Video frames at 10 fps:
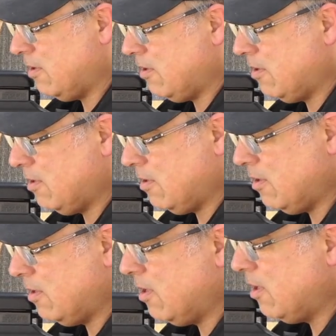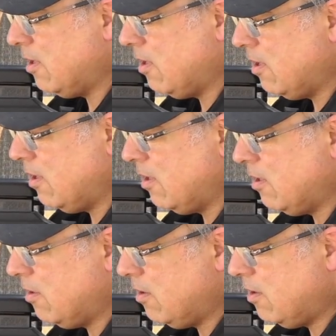
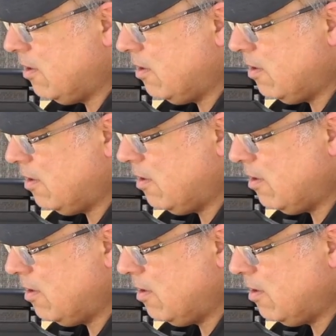(no one is talking)